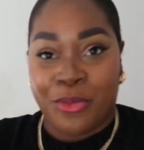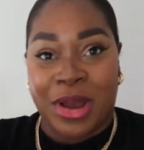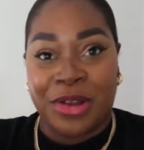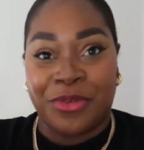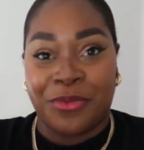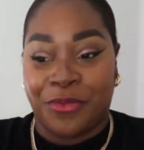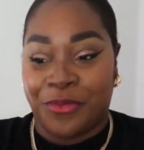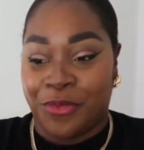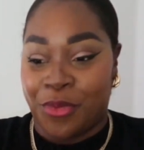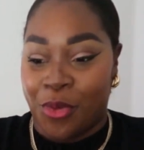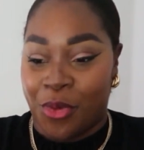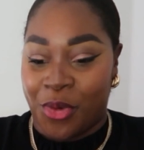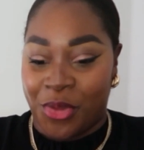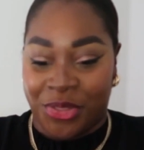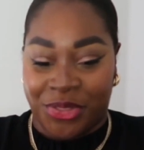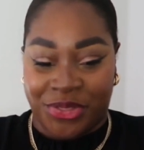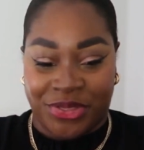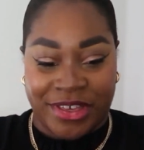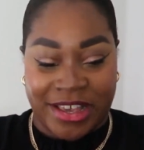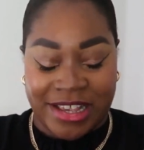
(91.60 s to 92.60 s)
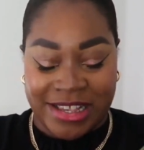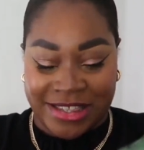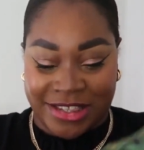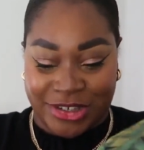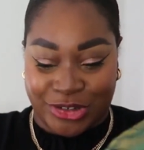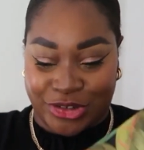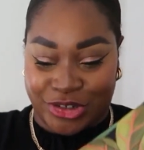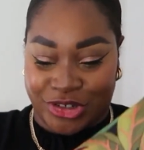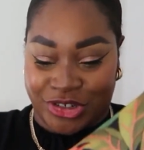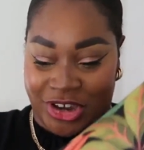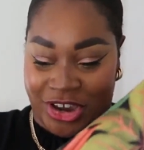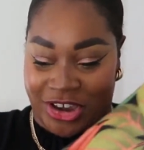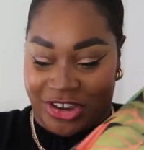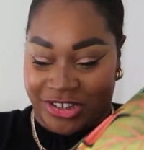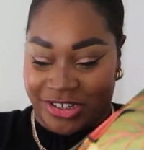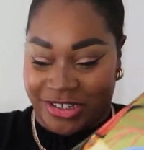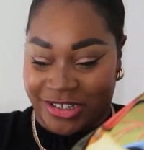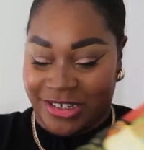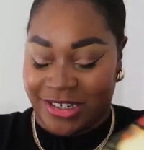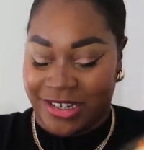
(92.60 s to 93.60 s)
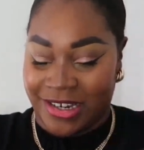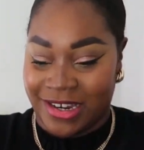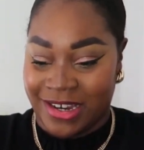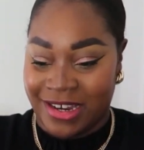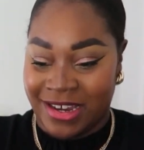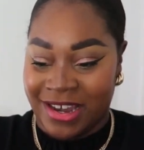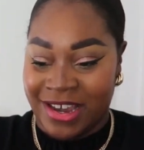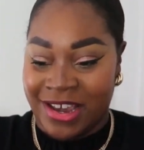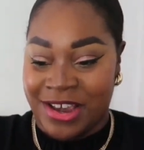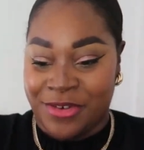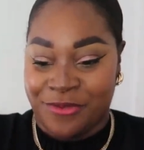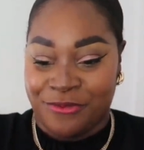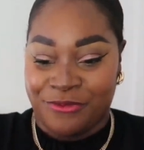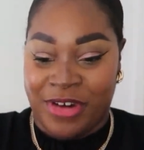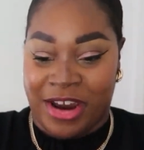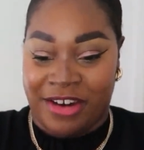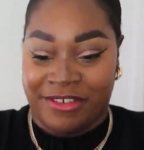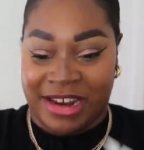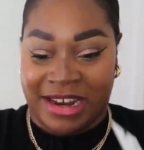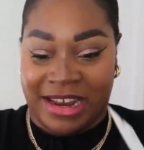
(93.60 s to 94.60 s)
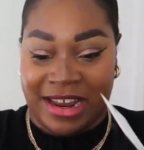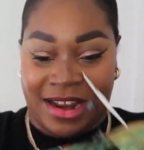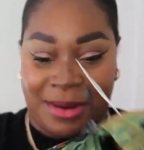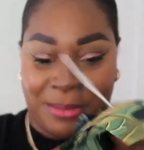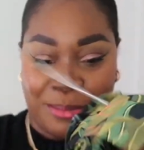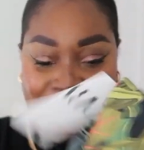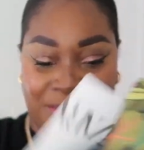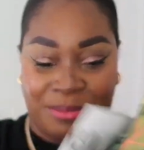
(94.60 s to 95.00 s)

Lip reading: went for this shirt, very